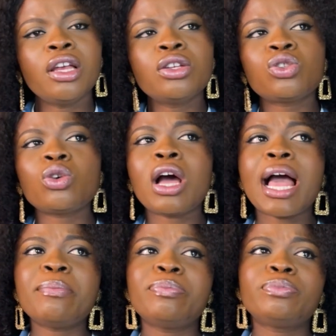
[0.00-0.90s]
So
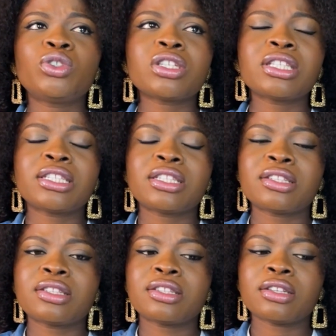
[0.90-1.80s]
I'm
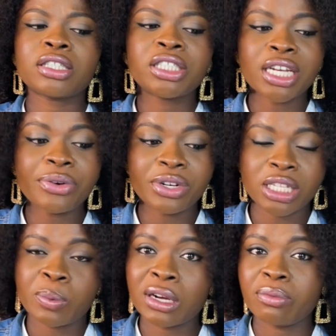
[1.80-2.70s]
just sharing
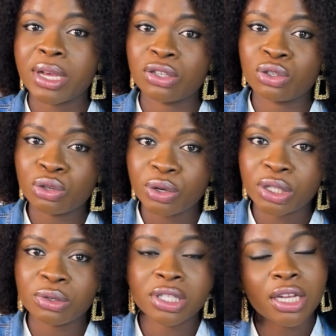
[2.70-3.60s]
this part of my story
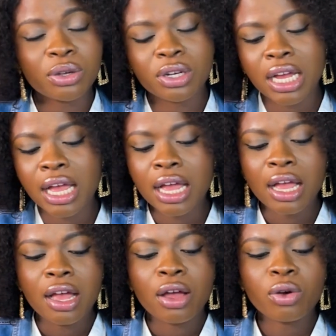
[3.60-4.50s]
to tell you that,
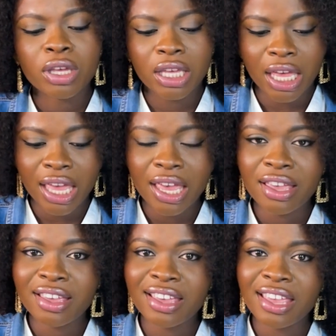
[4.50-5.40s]

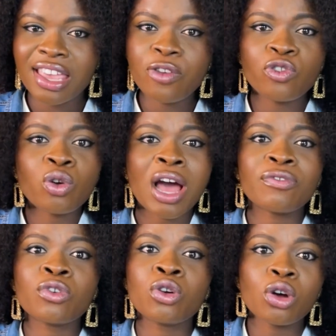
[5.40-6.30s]
okay, if you
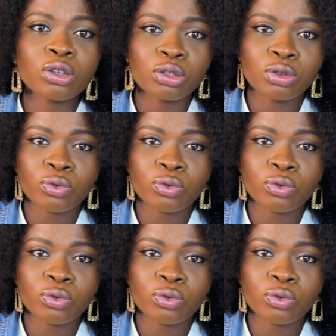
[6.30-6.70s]
have gone